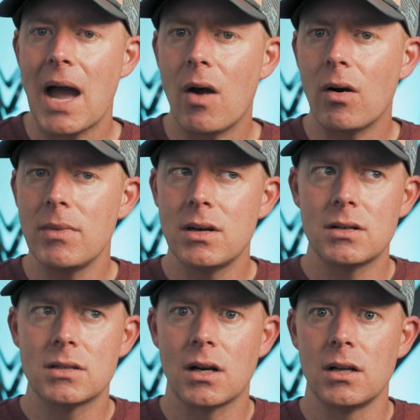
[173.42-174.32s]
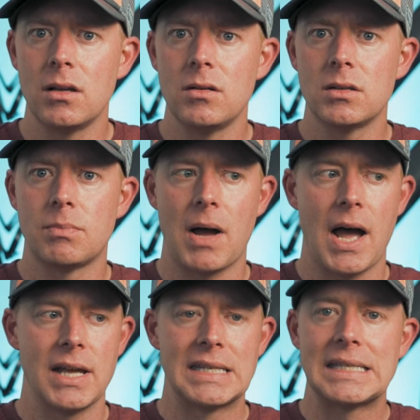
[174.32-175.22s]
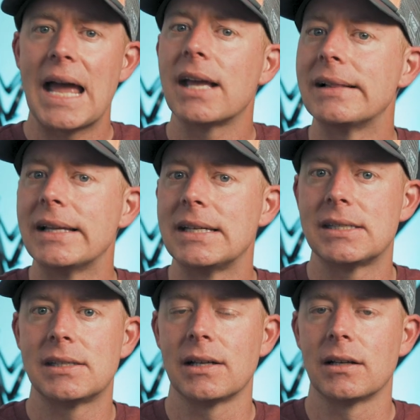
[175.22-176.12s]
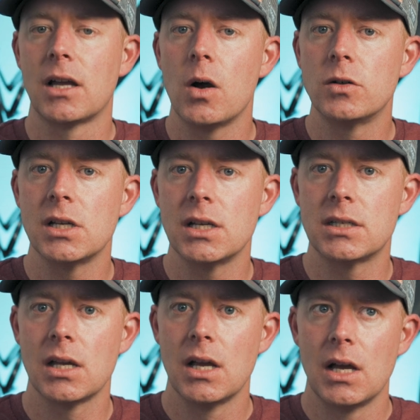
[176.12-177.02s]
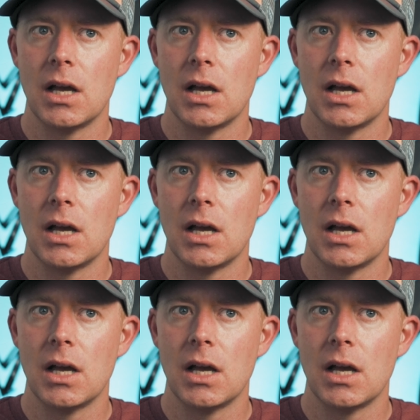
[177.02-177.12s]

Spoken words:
power meters are used by cyclists and coaches